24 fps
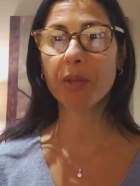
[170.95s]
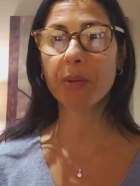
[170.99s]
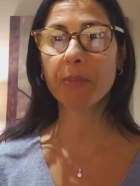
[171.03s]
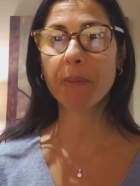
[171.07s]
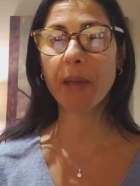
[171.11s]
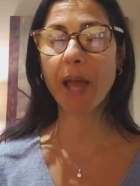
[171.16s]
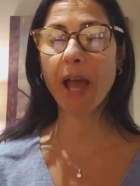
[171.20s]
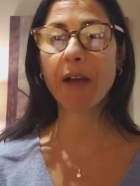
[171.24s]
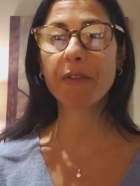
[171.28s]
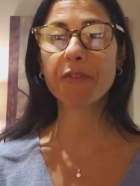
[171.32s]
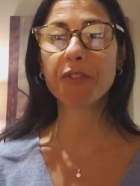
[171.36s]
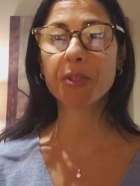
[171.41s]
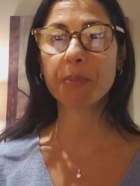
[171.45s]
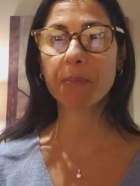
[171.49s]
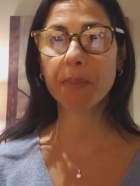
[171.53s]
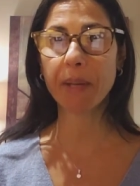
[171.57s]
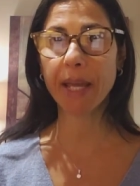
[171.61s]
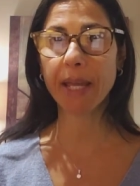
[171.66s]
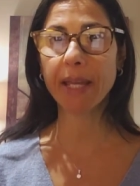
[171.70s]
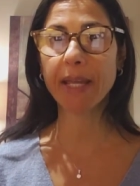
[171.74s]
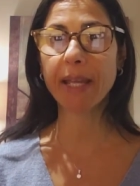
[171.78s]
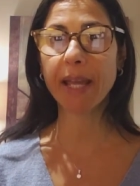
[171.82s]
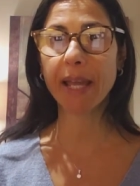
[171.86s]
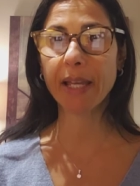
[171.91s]
have to
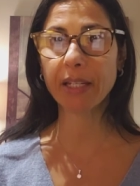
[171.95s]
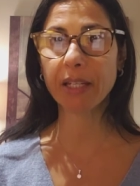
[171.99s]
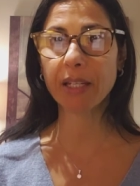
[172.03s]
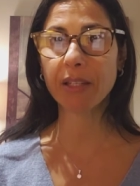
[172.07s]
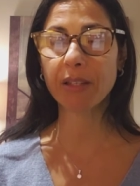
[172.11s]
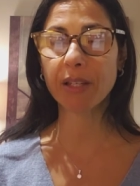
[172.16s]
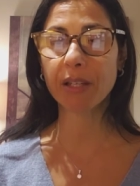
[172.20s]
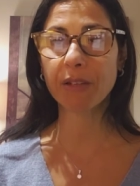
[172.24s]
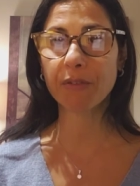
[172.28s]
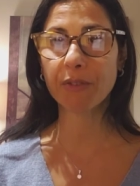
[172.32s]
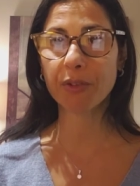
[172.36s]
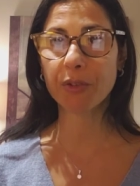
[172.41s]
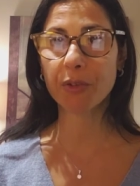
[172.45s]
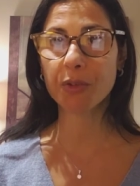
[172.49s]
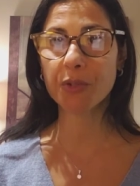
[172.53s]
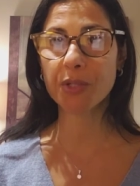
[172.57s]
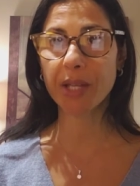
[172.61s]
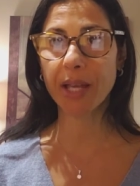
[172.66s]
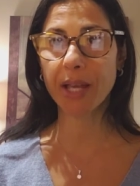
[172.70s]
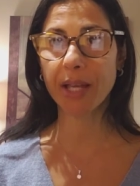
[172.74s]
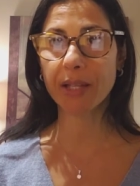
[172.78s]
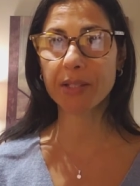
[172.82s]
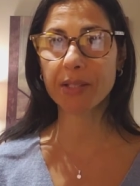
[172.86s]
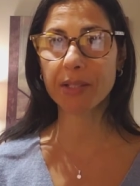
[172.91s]
pay anything for those
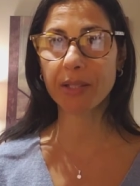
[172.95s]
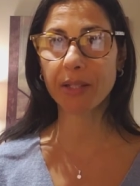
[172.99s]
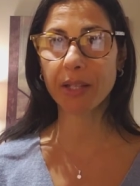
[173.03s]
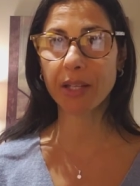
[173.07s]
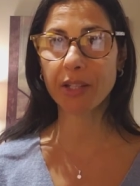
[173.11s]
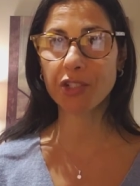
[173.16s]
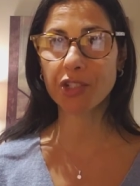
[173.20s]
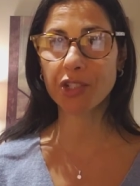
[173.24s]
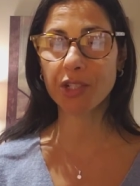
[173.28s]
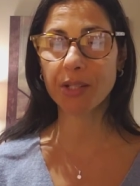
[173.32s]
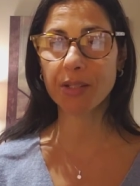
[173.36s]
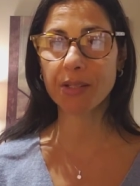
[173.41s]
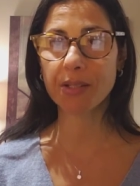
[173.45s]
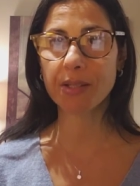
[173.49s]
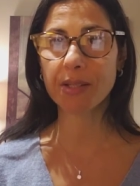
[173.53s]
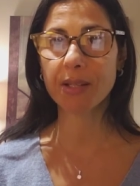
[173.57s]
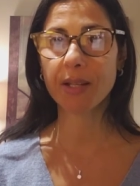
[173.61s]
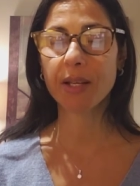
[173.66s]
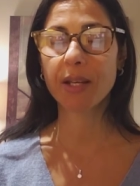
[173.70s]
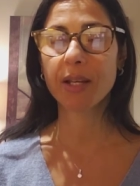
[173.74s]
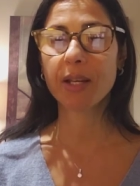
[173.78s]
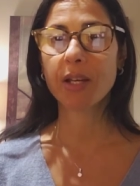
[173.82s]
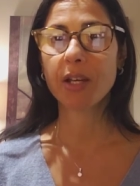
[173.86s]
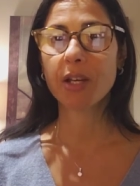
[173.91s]
cancellations.
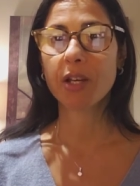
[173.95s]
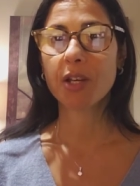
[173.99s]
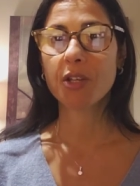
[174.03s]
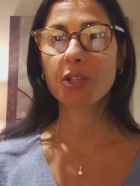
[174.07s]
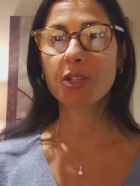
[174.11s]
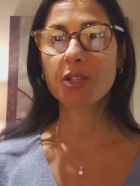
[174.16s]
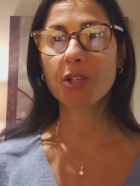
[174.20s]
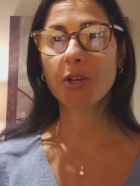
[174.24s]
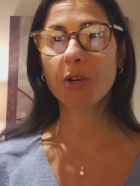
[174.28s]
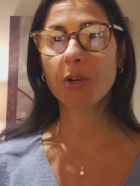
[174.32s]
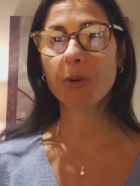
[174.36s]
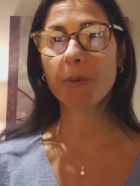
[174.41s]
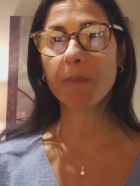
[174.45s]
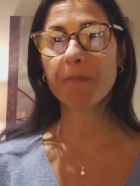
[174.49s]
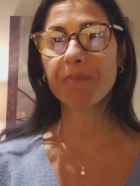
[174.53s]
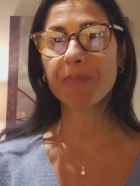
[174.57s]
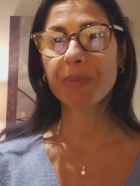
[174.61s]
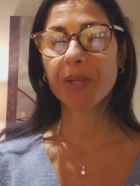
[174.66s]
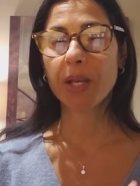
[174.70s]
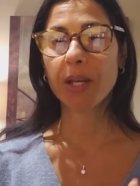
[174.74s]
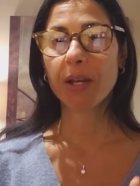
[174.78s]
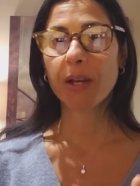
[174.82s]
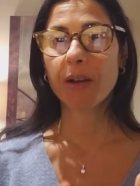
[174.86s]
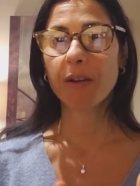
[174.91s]
So
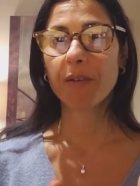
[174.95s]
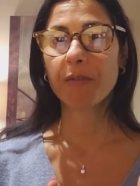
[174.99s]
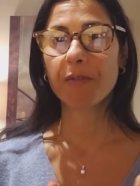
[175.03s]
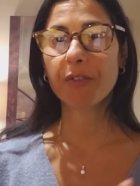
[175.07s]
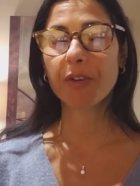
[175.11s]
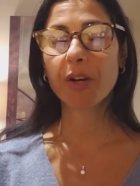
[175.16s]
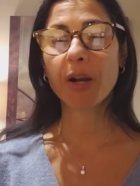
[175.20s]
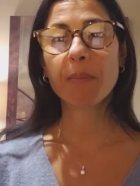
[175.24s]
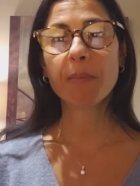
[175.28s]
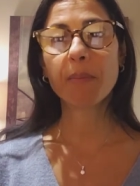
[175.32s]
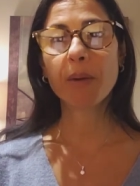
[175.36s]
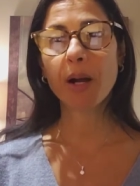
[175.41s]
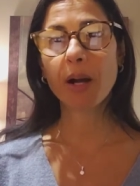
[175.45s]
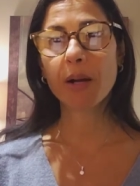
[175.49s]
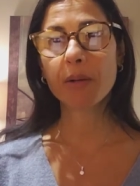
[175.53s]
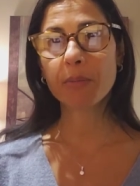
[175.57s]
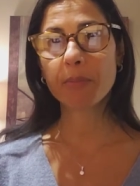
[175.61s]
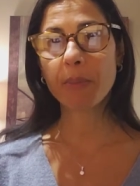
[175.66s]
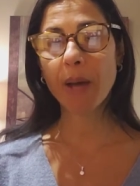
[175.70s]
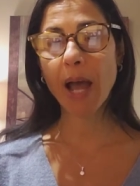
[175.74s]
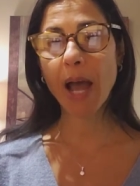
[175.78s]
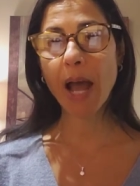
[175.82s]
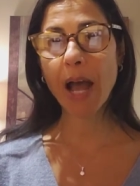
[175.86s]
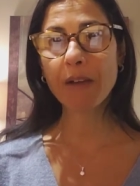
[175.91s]
on
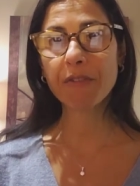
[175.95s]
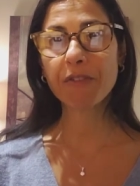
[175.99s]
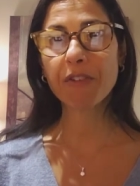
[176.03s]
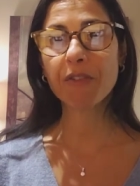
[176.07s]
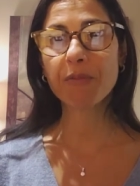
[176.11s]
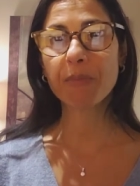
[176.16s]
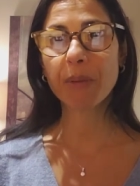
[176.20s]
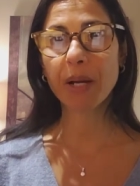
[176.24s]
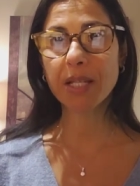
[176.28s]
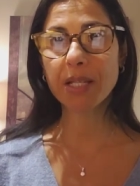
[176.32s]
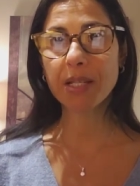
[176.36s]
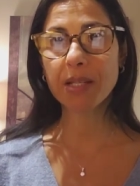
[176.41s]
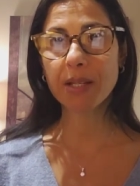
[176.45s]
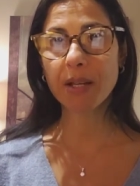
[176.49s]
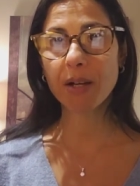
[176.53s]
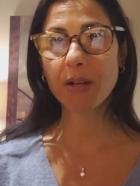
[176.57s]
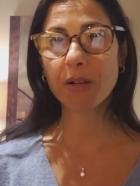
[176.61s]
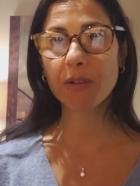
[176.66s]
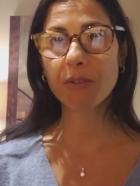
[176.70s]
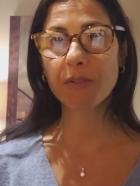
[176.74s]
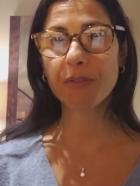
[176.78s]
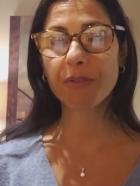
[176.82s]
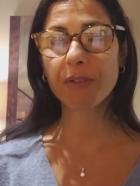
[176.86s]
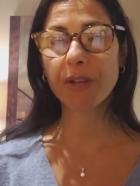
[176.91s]
behalf of
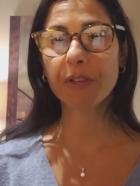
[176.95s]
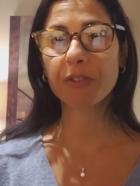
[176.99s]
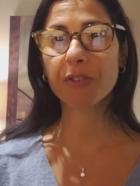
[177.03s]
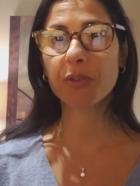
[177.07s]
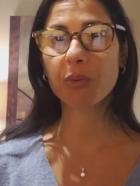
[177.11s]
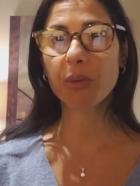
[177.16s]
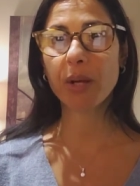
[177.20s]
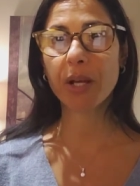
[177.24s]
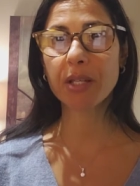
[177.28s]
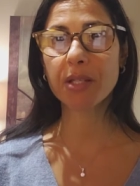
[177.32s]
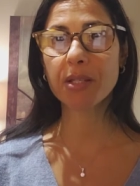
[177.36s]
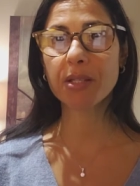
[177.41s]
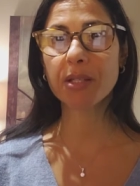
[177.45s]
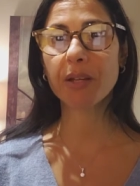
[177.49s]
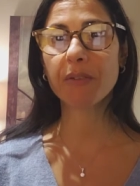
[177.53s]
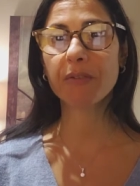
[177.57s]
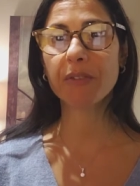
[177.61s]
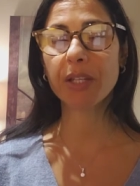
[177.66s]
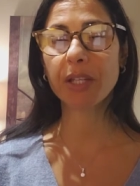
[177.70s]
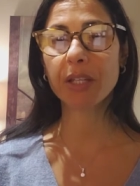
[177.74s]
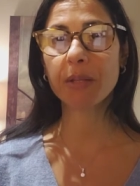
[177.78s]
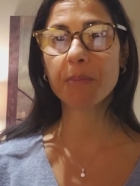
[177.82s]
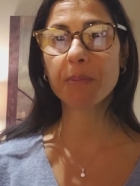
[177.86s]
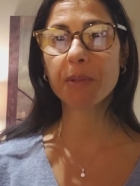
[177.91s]
myself and the rest of the
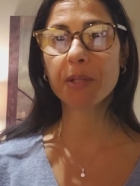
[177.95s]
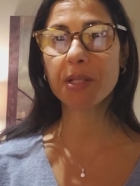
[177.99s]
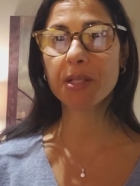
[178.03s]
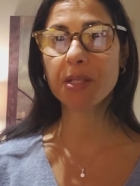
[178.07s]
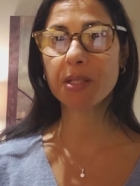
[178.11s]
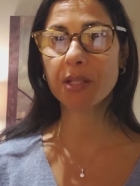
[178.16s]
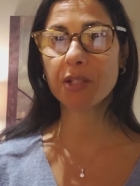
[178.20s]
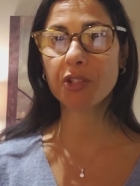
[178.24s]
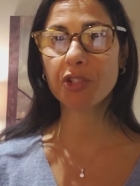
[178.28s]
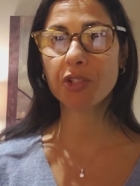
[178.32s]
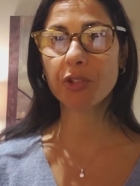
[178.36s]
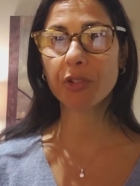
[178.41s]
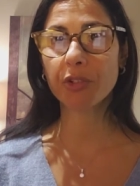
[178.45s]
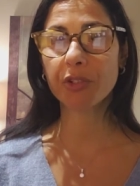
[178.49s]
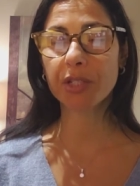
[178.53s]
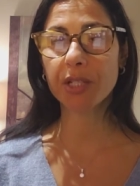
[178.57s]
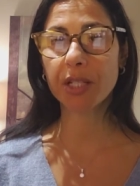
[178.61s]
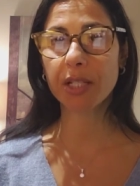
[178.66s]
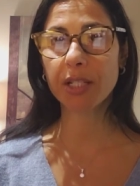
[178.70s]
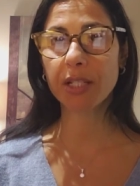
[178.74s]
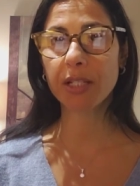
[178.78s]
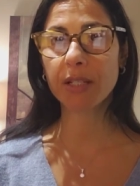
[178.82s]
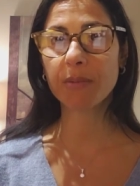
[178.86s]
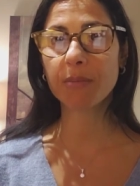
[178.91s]
Impetus Digital
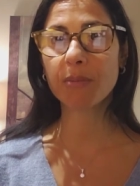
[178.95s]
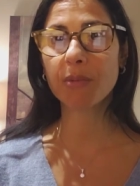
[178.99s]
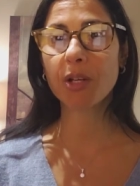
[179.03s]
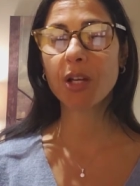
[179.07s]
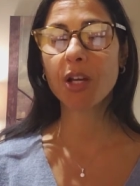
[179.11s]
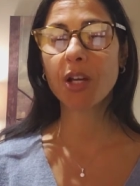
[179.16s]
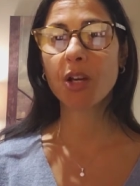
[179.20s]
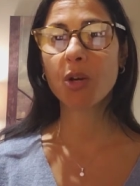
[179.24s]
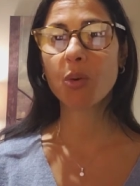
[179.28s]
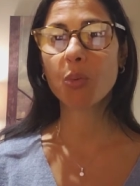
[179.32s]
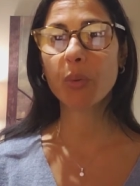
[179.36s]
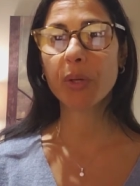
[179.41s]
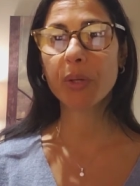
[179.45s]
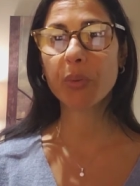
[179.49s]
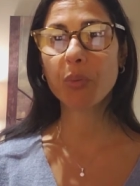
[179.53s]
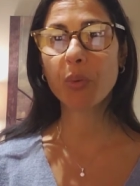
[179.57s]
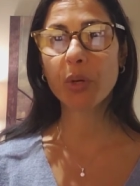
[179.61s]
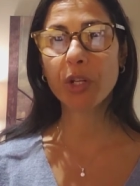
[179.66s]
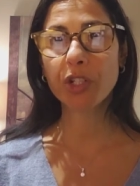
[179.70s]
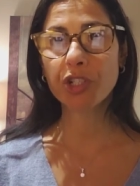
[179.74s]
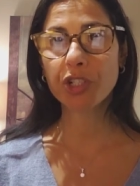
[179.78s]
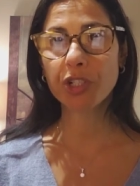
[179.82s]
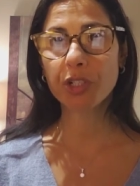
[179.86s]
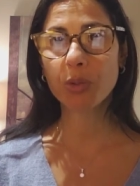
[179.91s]
team, we
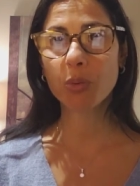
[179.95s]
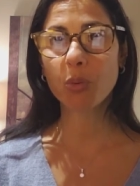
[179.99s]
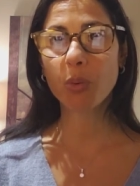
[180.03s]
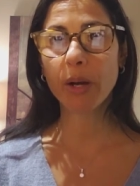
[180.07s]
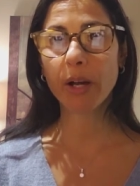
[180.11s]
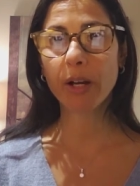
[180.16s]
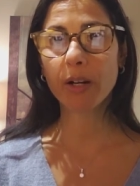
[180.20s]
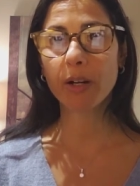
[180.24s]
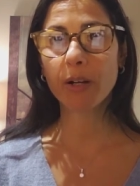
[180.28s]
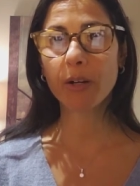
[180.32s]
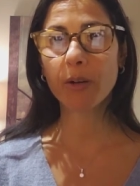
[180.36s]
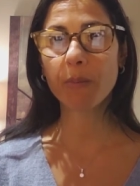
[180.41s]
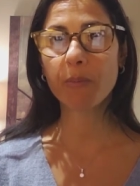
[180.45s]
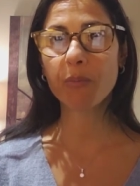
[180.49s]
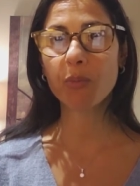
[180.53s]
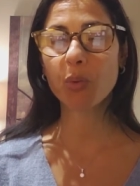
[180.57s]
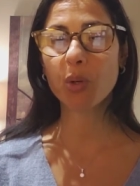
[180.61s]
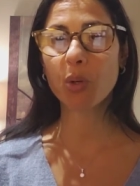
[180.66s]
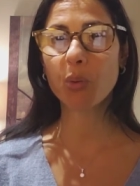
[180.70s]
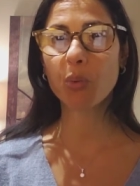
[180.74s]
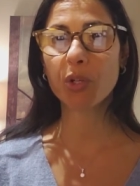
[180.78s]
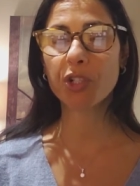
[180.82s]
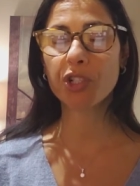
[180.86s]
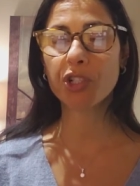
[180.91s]
wish you well. We
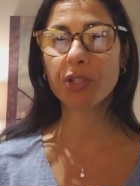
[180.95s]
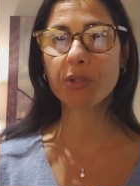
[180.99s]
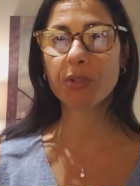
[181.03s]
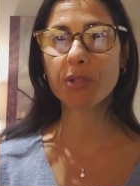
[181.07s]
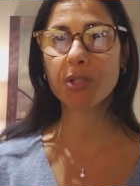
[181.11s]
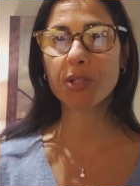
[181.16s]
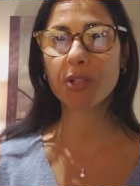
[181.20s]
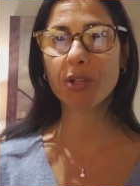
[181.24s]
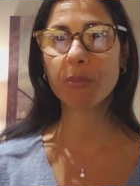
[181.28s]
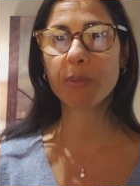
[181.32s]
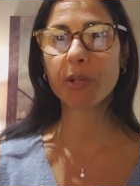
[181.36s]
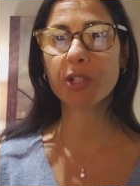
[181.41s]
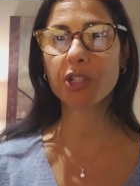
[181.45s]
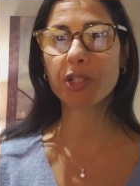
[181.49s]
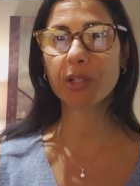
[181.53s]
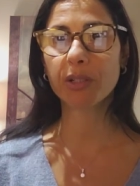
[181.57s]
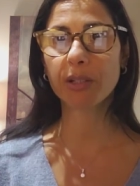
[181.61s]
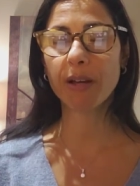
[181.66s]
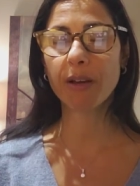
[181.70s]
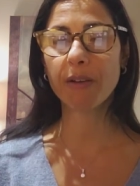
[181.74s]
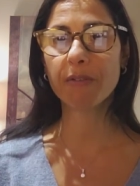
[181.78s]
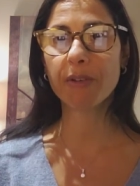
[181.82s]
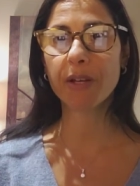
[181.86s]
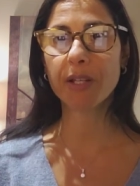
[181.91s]
wish you so much
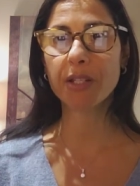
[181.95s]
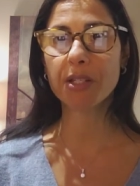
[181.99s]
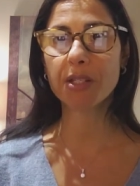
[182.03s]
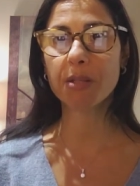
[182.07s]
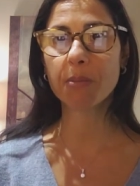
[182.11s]
love and